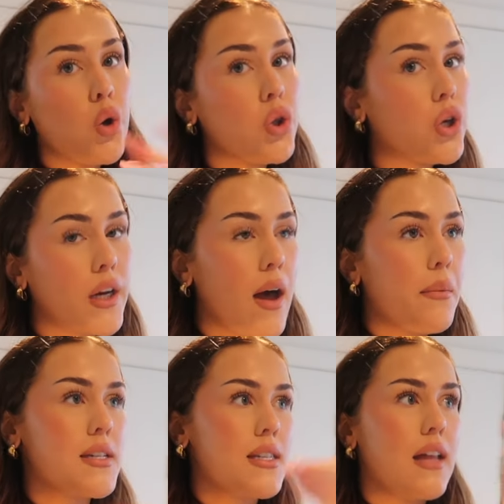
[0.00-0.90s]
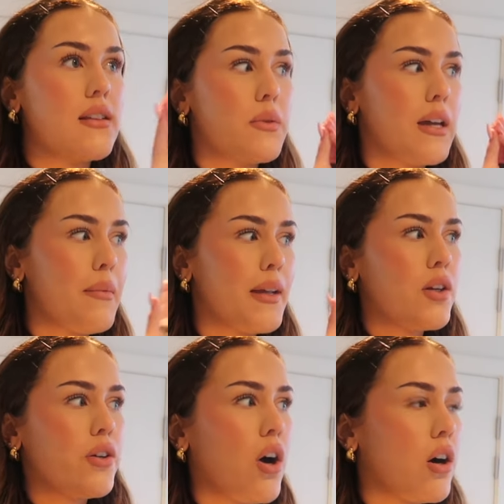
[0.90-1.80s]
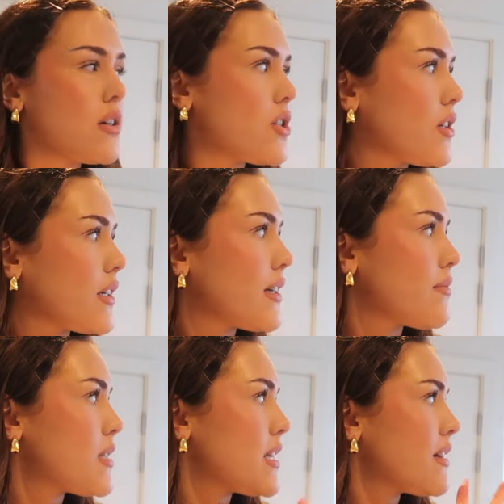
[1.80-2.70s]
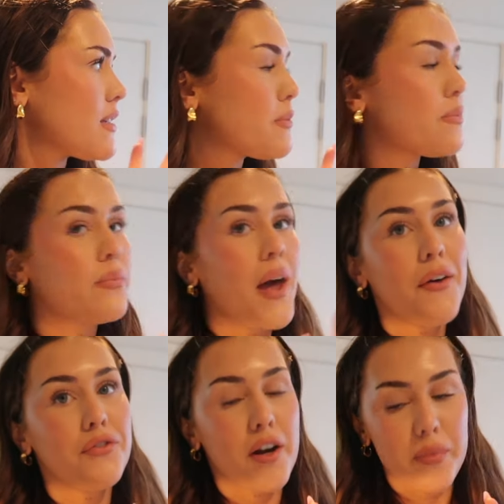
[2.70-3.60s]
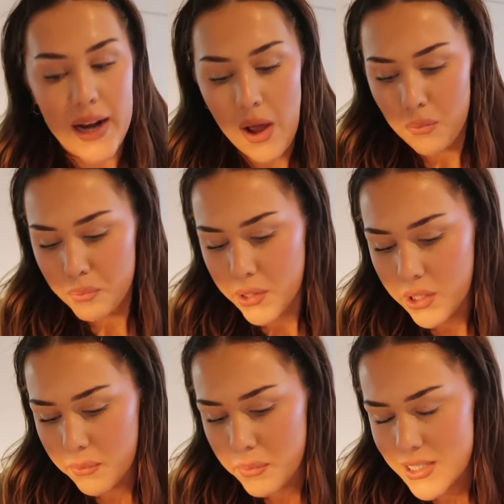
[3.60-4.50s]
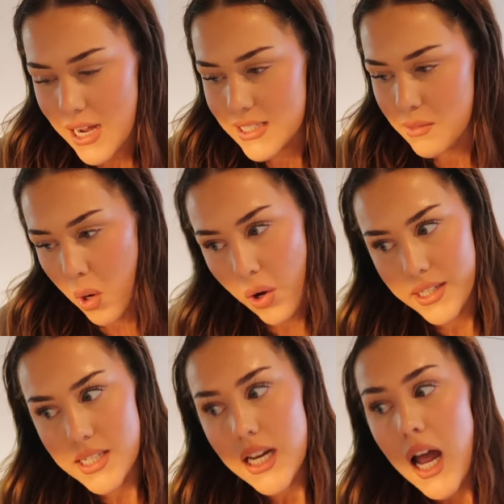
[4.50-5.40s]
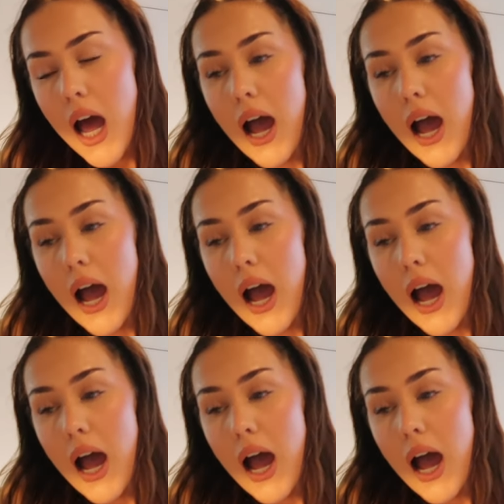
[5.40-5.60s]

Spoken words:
you're going to help me decide this week. I mean, you're not, because you're going to see this after I've been out, but besides the point.